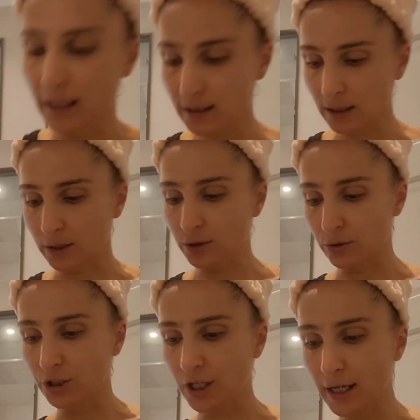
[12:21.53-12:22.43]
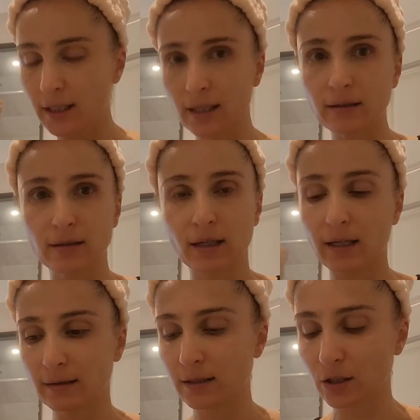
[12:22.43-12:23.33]
basically you shake it,
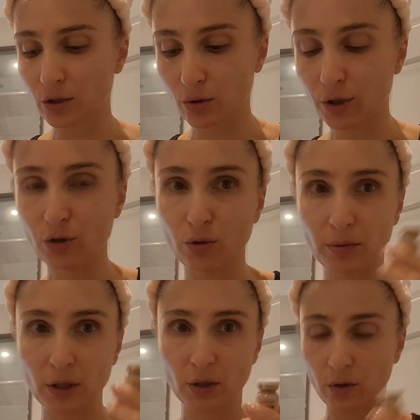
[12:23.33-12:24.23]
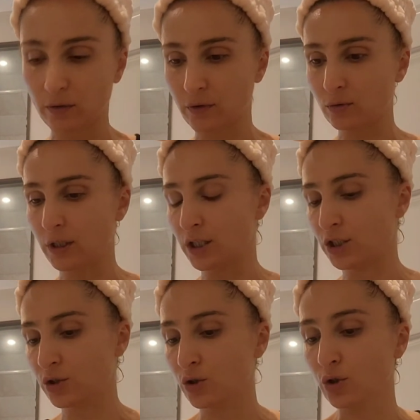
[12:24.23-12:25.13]
and this is going to be your
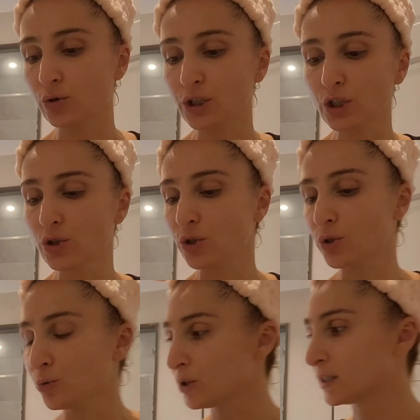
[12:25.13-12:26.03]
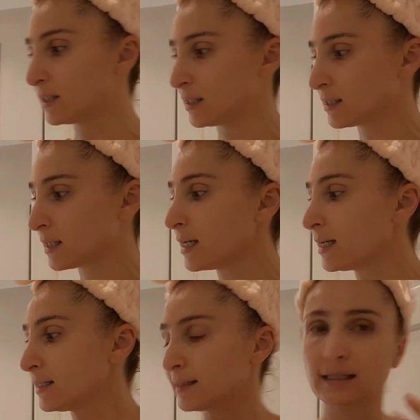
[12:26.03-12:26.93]
foundation. So you need to use this
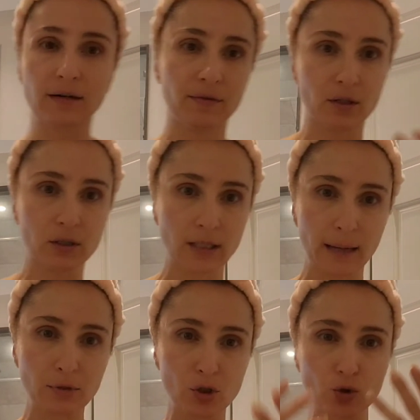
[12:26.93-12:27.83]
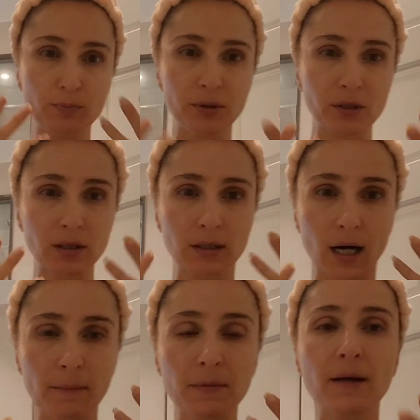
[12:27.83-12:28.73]
several times to build it
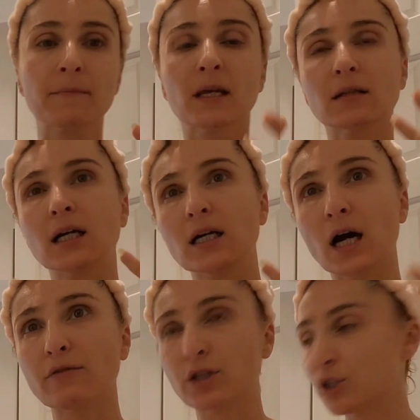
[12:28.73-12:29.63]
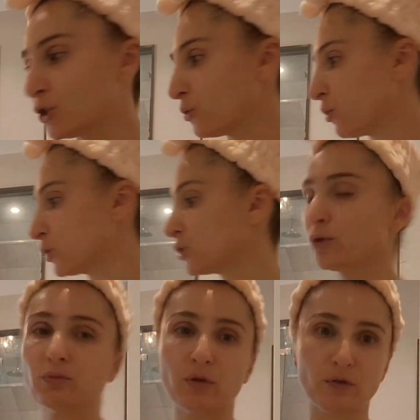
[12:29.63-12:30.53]
up, the coverage you want.
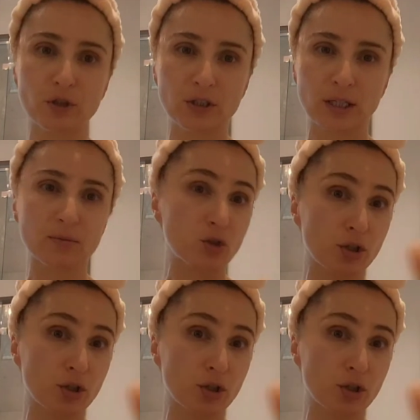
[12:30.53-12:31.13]
So the first time,